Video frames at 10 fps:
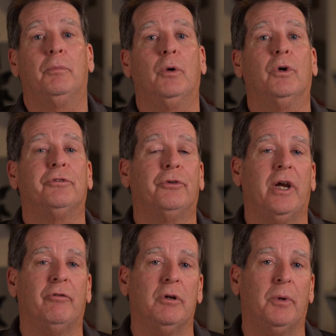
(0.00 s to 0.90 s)
but was for
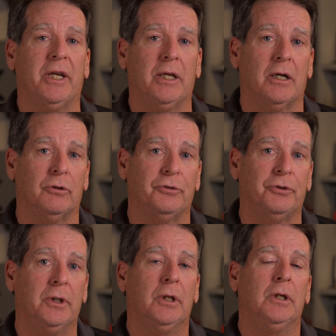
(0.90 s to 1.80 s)
everybody
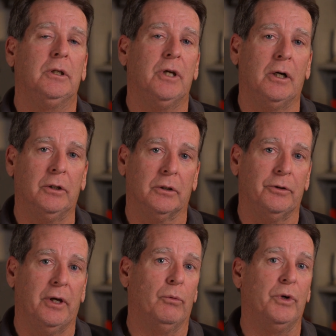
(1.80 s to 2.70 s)
else younger
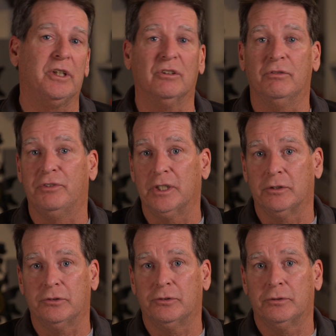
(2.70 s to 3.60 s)
that we
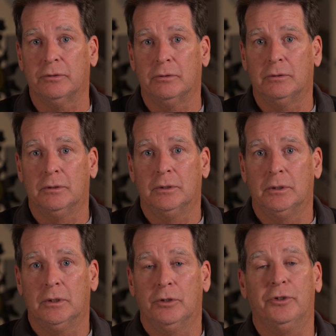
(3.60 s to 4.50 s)
convinced
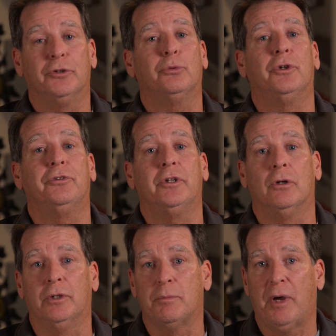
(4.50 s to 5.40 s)
this was the
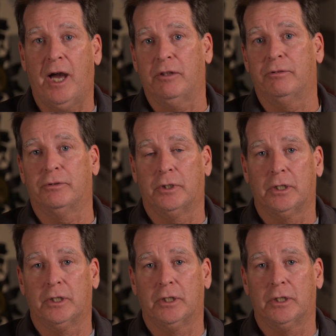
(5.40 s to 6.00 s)
only path for